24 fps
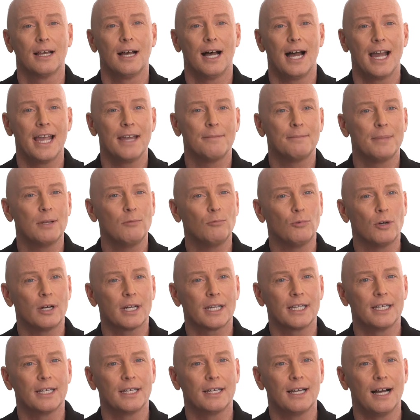I had been
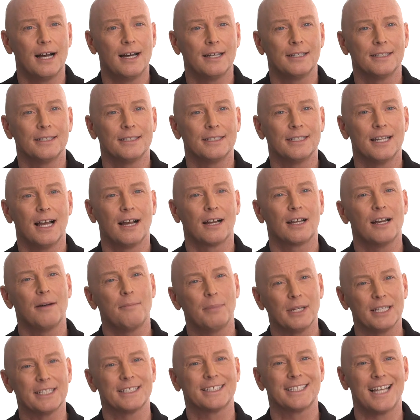working on a
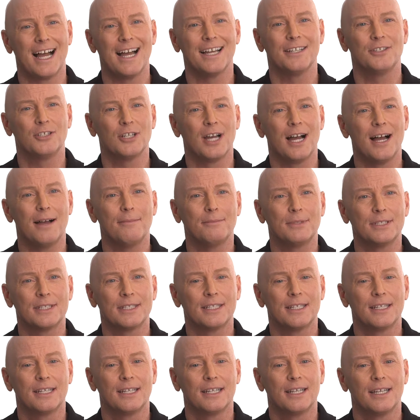couple of side jobs,
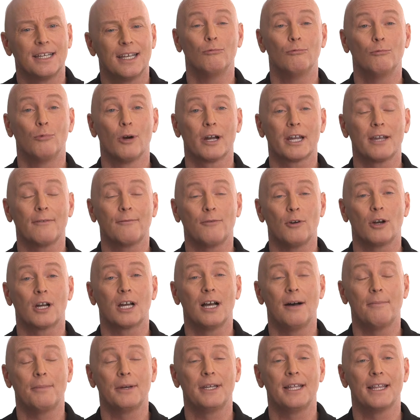working for a
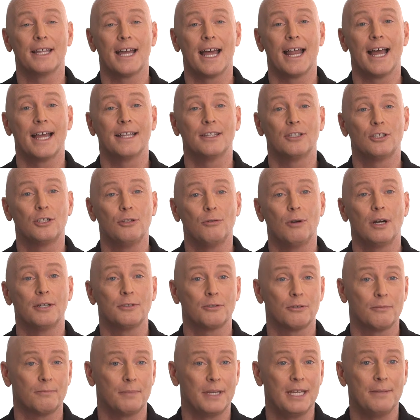company that had
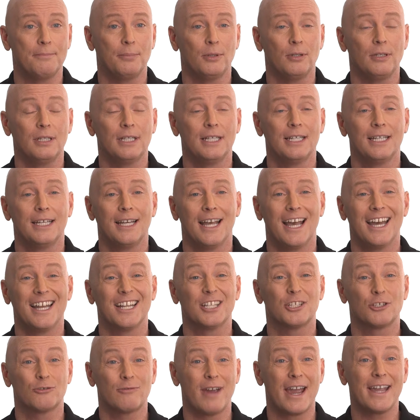200 people, and
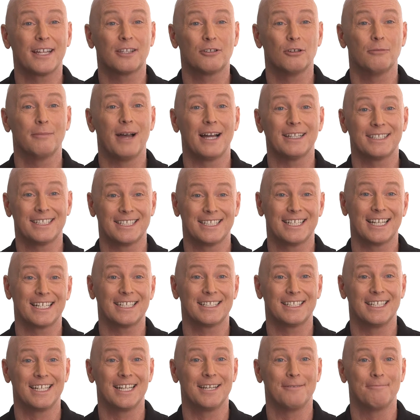it shrank to about
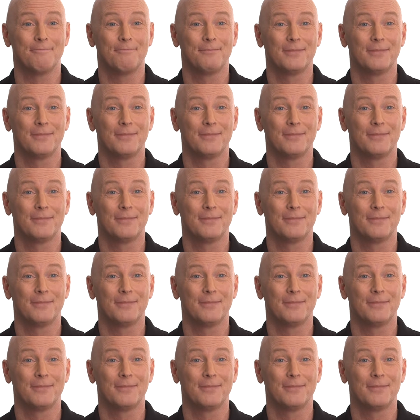60.